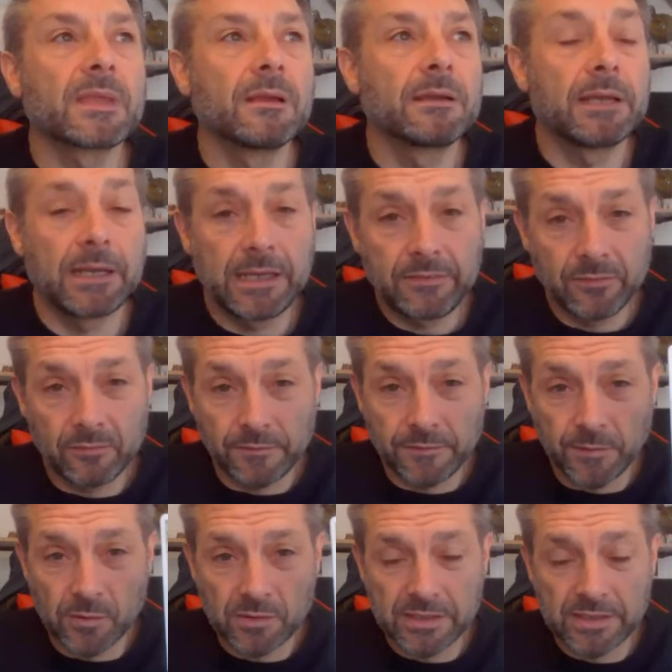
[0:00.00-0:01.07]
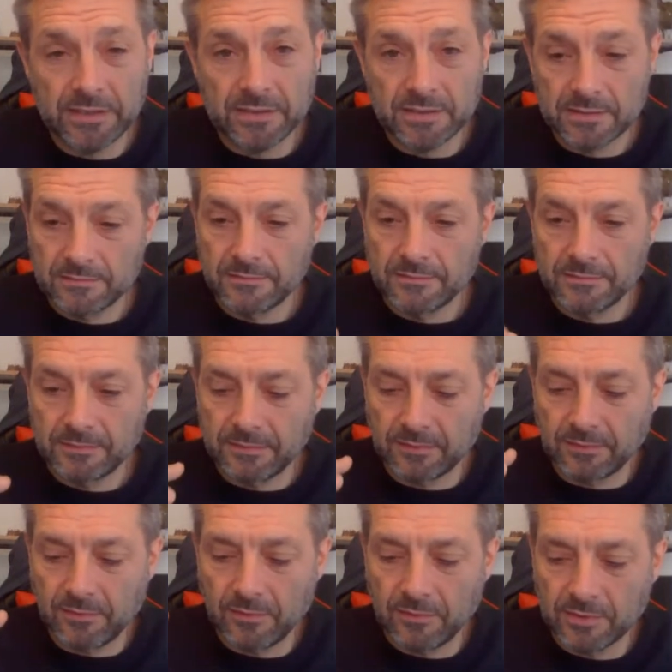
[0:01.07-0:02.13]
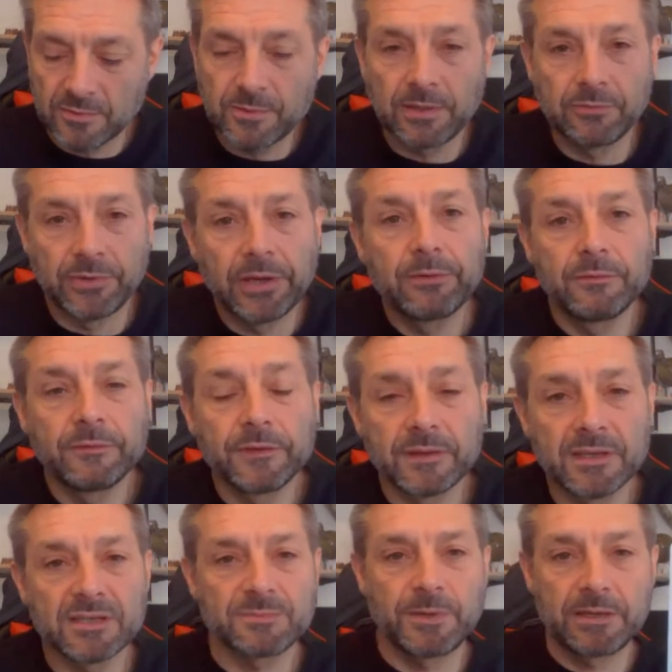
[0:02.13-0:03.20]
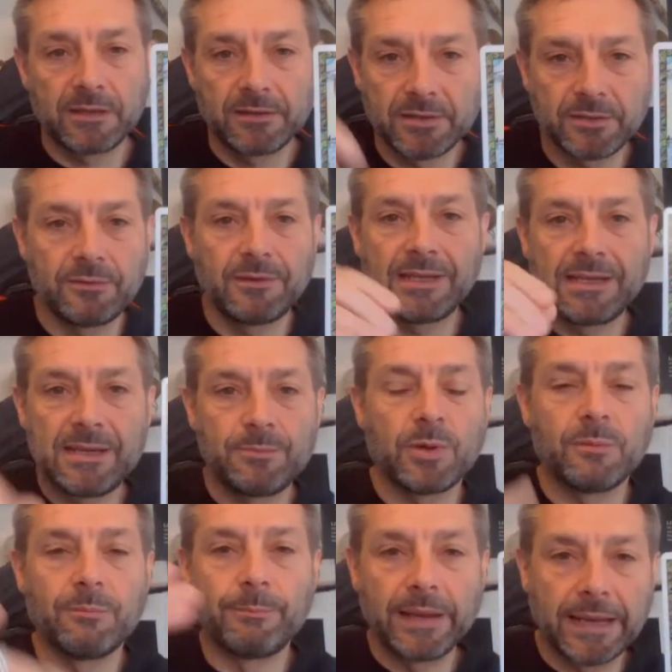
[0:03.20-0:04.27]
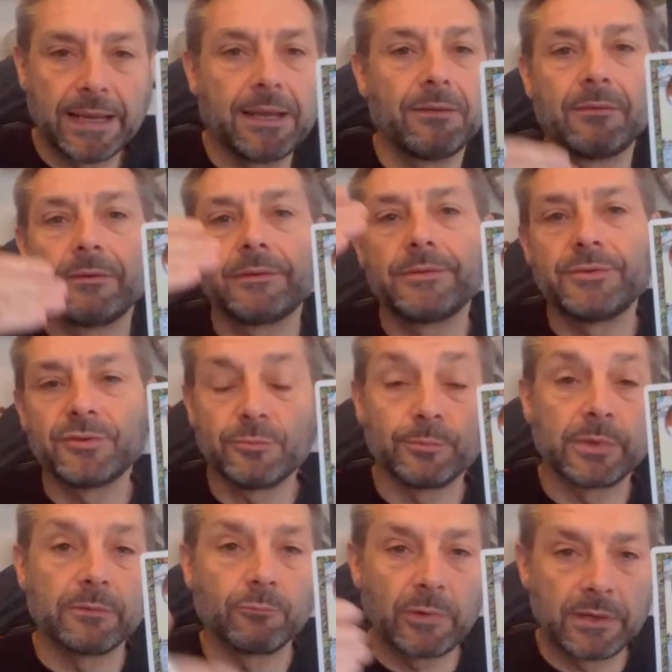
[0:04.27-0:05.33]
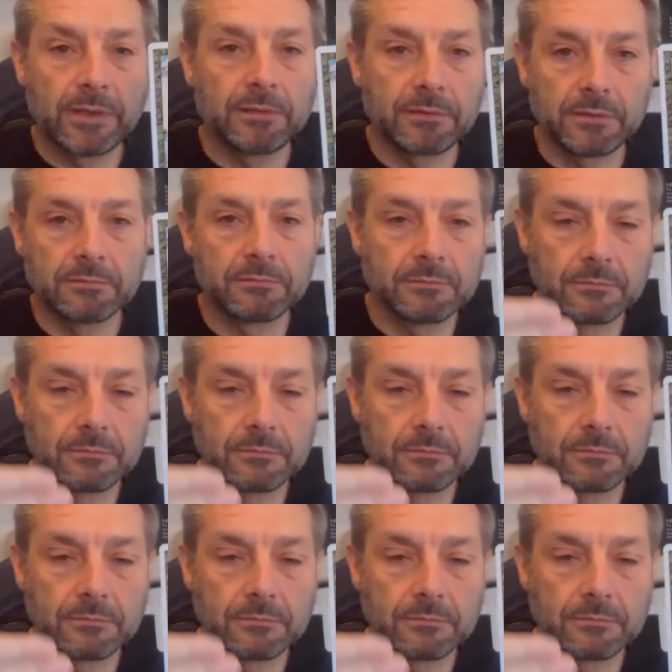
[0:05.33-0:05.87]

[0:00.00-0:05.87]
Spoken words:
again, even foxes aren't as well known for this, but they do leap and bound and jump, and when they're